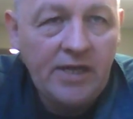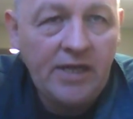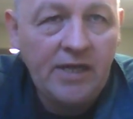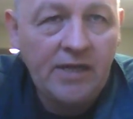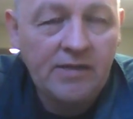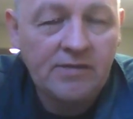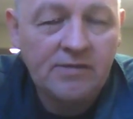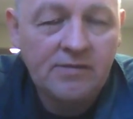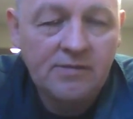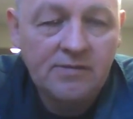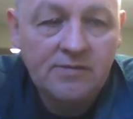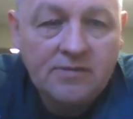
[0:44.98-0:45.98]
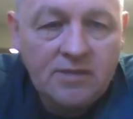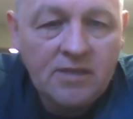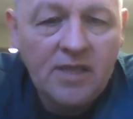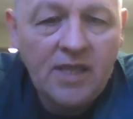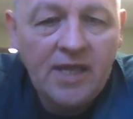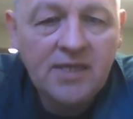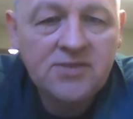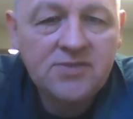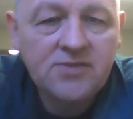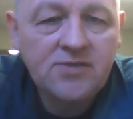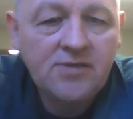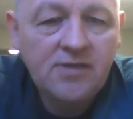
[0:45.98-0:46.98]
In the
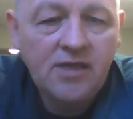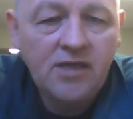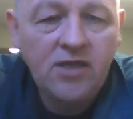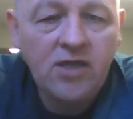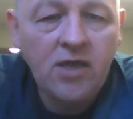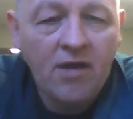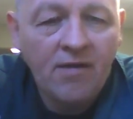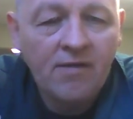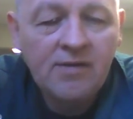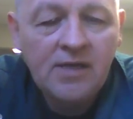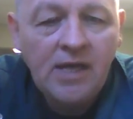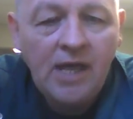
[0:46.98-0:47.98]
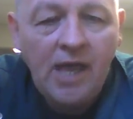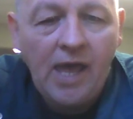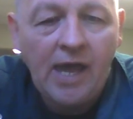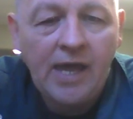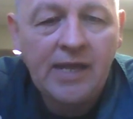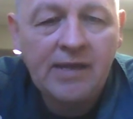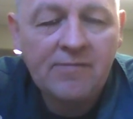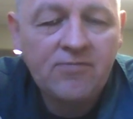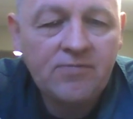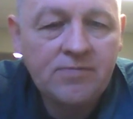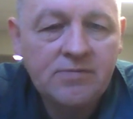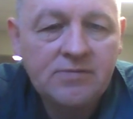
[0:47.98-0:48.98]
last year, I have
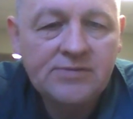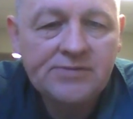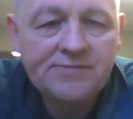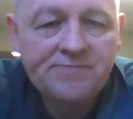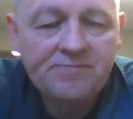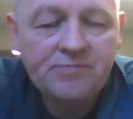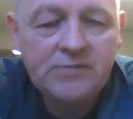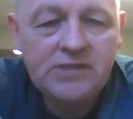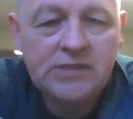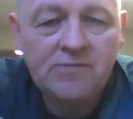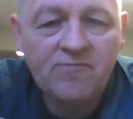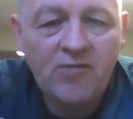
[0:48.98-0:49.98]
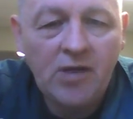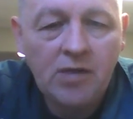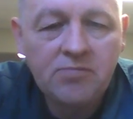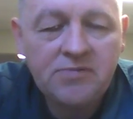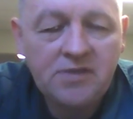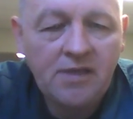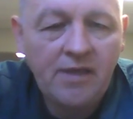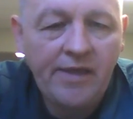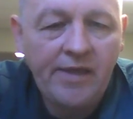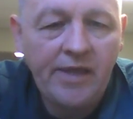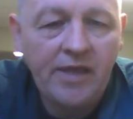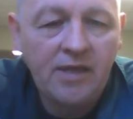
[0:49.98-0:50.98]
developed
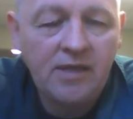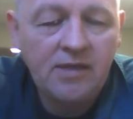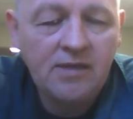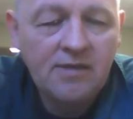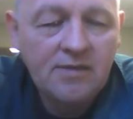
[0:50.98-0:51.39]
a